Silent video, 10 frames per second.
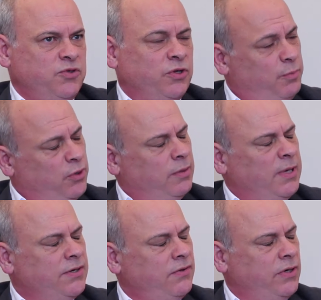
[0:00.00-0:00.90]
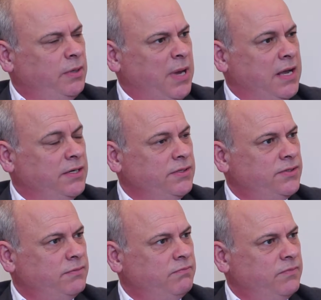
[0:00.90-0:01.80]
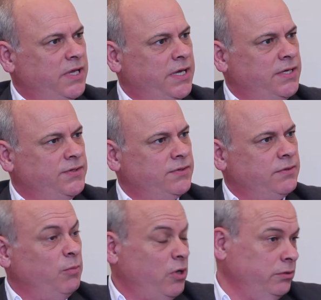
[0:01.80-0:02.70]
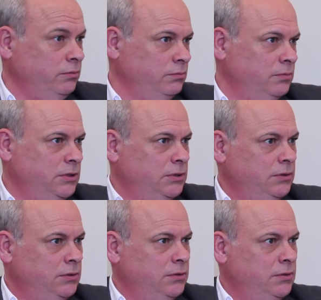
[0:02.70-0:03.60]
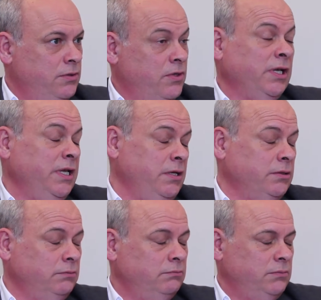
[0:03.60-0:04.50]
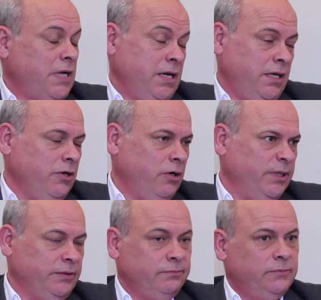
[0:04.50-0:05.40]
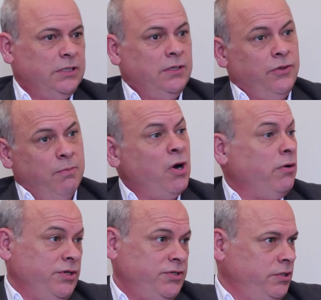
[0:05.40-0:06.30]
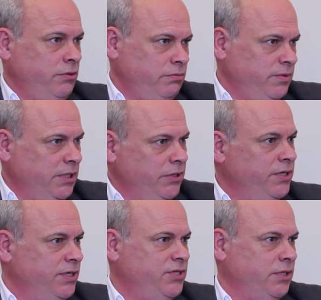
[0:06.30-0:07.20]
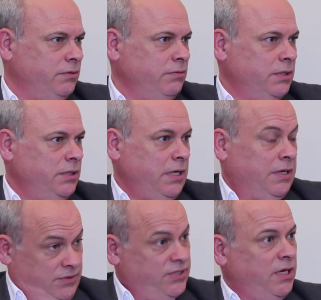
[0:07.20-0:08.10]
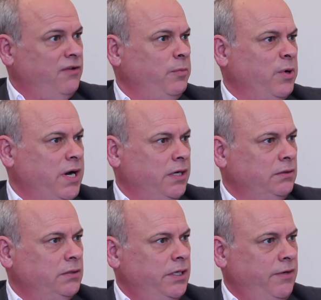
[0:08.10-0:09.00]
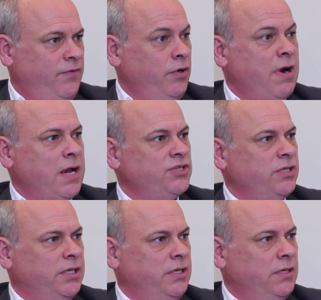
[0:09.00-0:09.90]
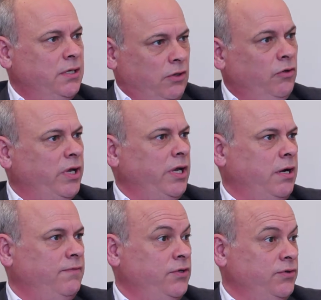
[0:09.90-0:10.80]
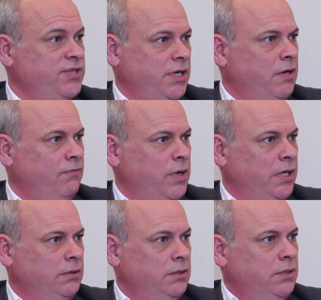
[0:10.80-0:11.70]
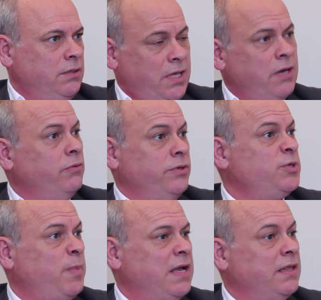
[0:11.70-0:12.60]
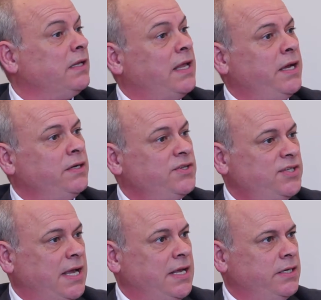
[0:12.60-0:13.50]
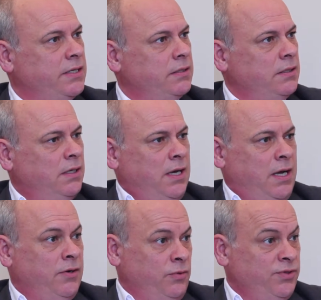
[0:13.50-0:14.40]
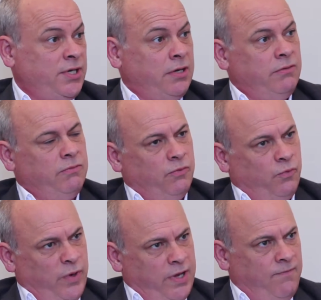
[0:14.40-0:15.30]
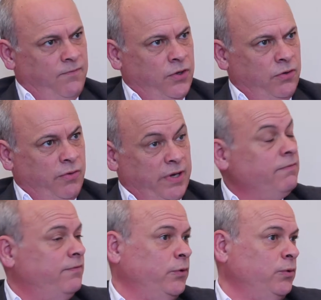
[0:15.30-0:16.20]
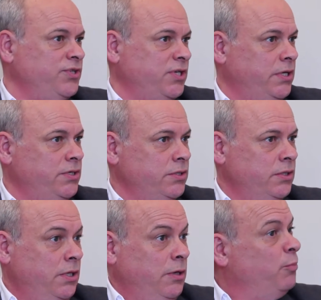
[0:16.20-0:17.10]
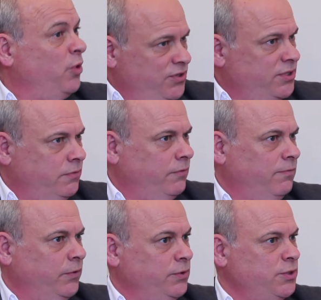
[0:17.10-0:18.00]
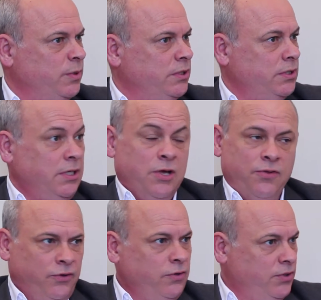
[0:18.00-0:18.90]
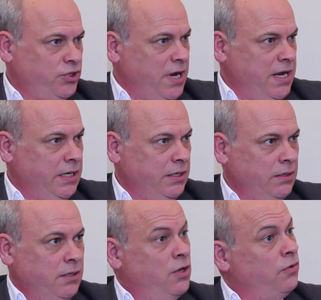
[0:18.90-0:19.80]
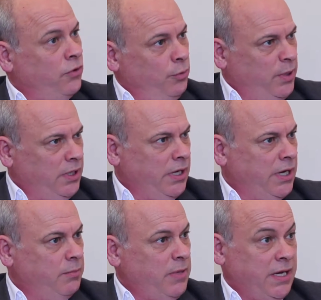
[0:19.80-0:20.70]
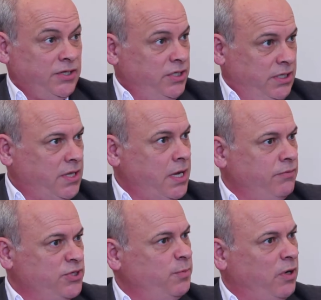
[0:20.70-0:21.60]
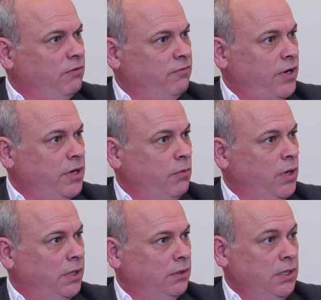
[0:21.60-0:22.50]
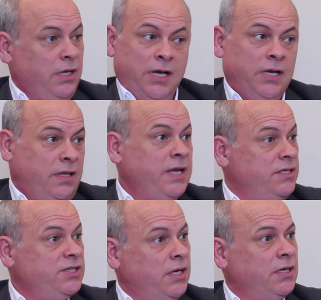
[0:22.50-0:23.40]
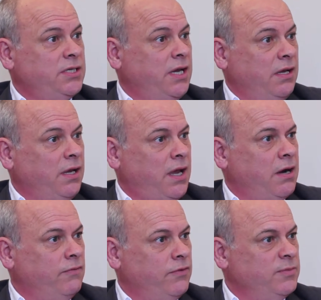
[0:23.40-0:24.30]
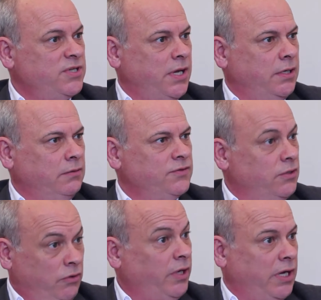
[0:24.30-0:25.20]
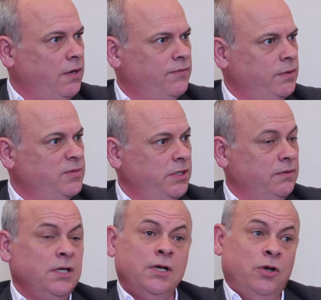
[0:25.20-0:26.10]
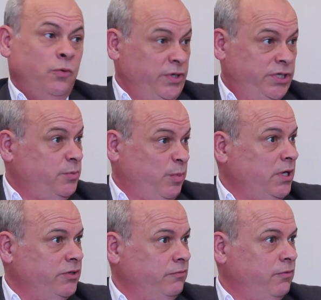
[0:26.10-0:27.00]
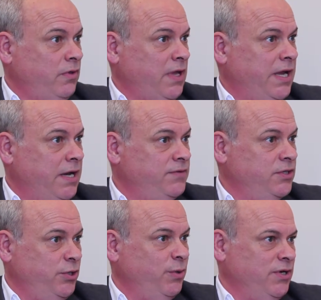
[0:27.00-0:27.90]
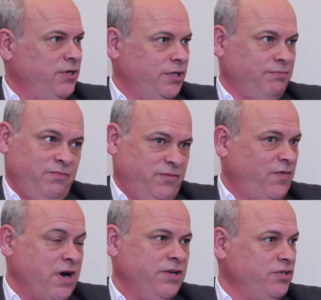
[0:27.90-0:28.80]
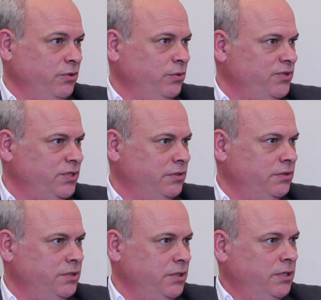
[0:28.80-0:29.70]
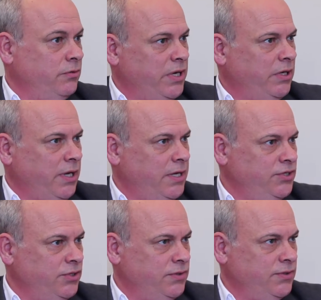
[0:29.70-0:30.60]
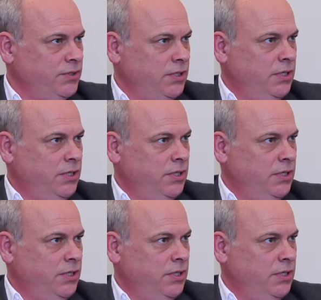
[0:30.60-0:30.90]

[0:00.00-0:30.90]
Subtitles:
sort of put them under 3 banners. There's the moral, the legal and economic. The moral, as you alluded to, staff morale. If you're actually looking after your staff well, they will respect that and they understand it. And also, if you enforce it, positive enforcement, through the training, through picking up, actually they respond very well. And they start taking care of themselves and looking after themselves, which is part of what they have to do under the various laws and regulations.